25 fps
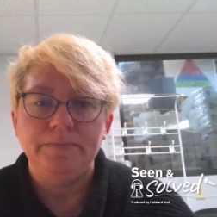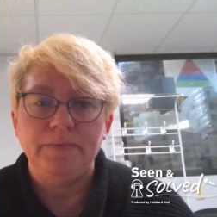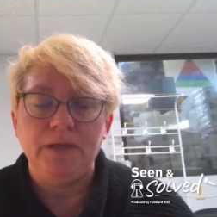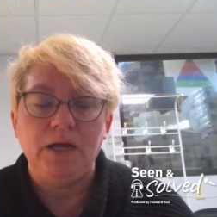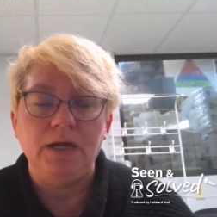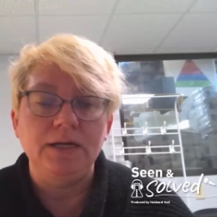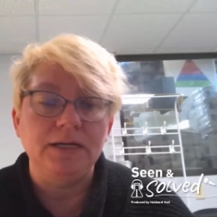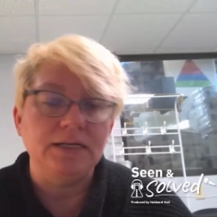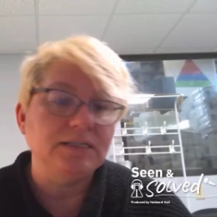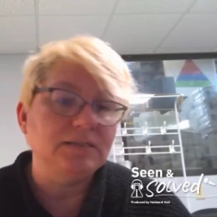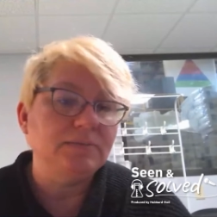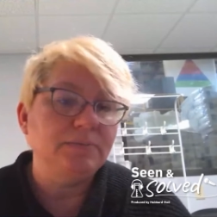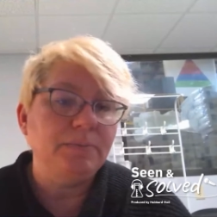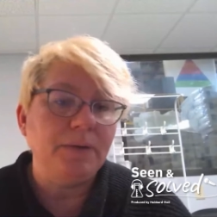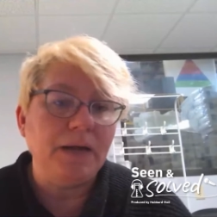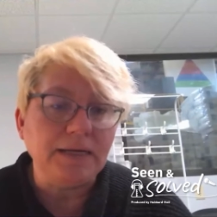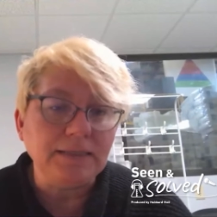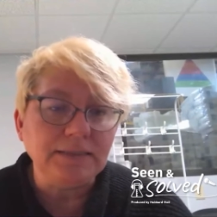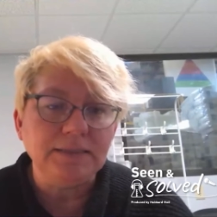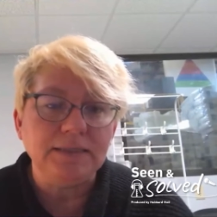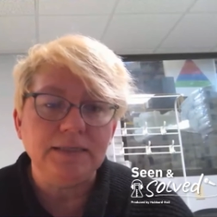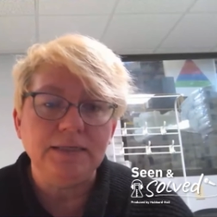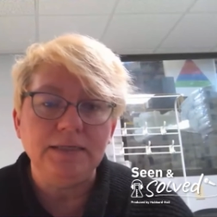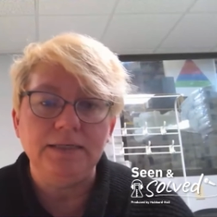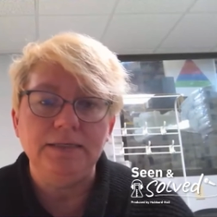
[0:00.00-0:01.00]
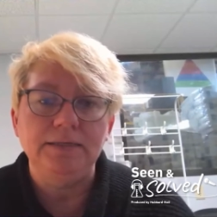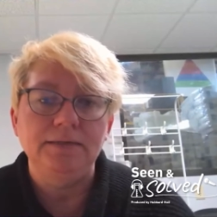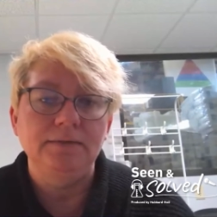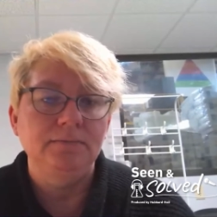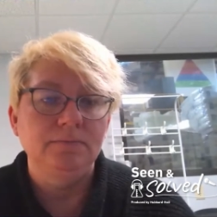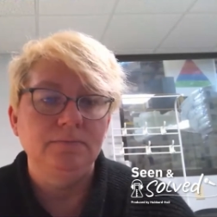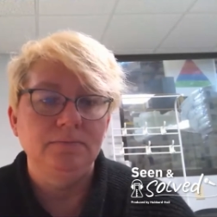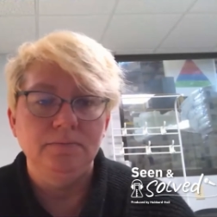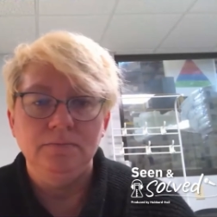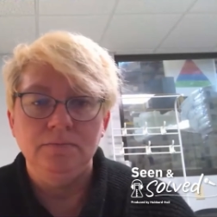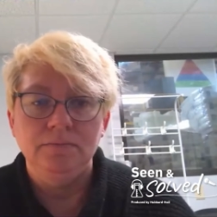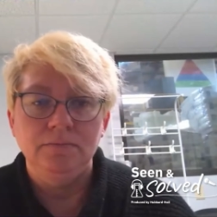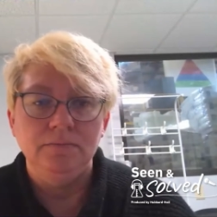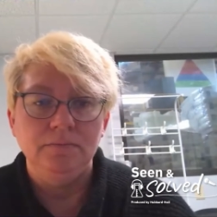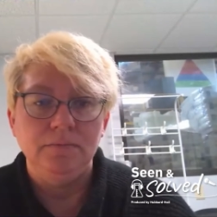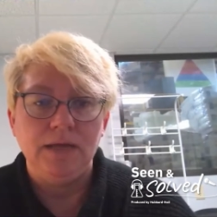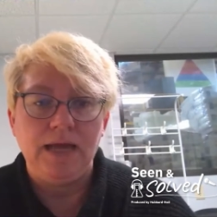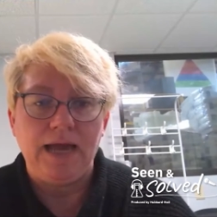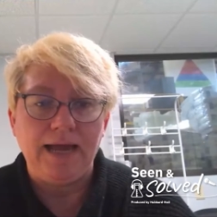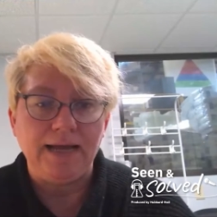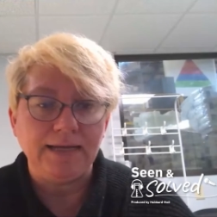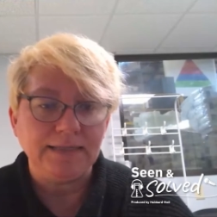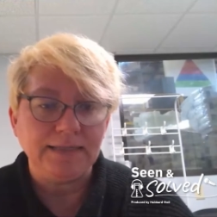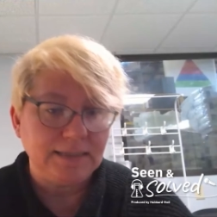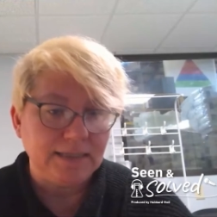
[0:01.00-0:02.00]
unexpected
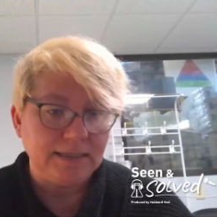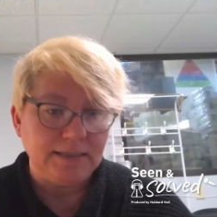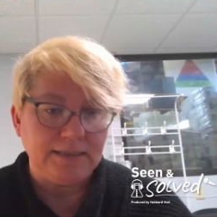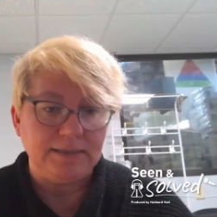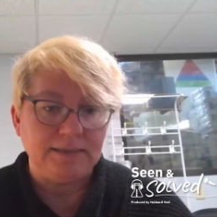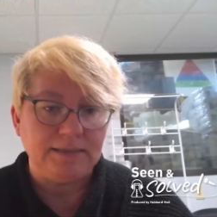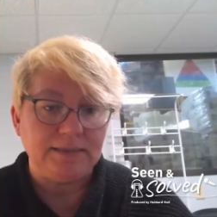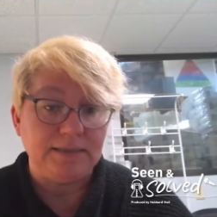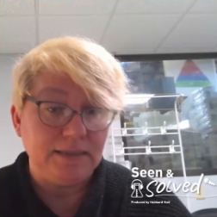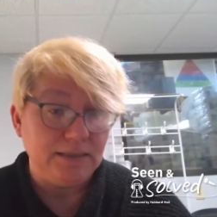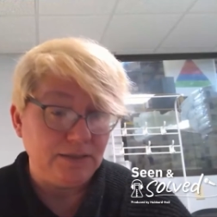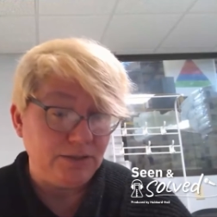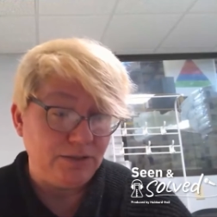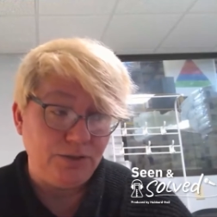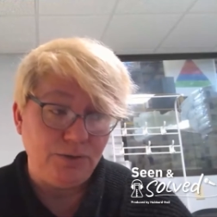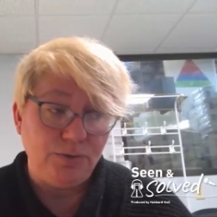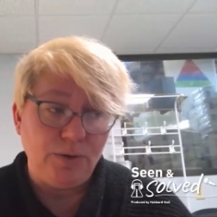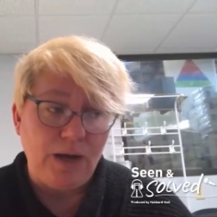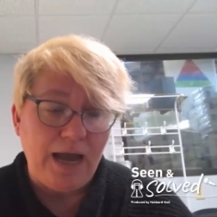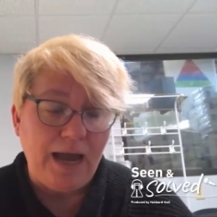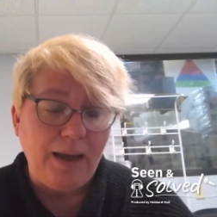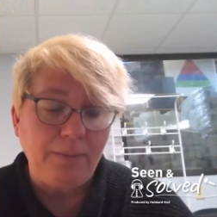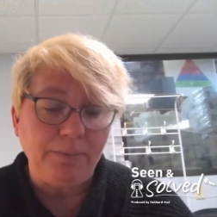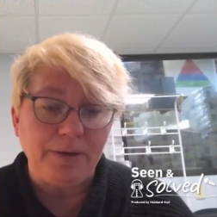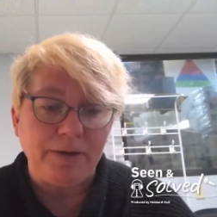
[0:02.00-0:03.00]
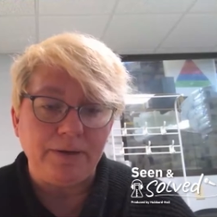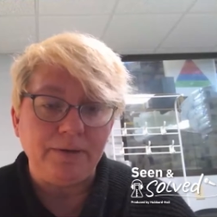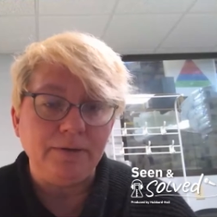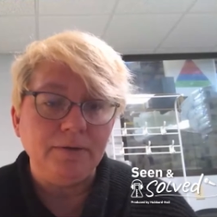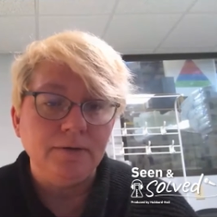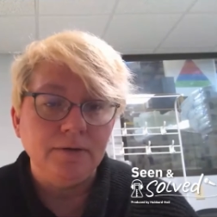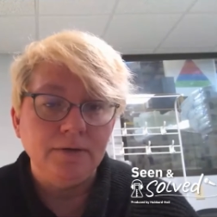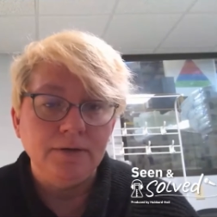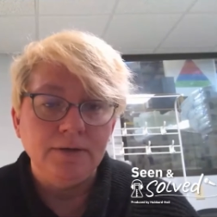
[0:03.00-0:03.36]
accidents that do happen.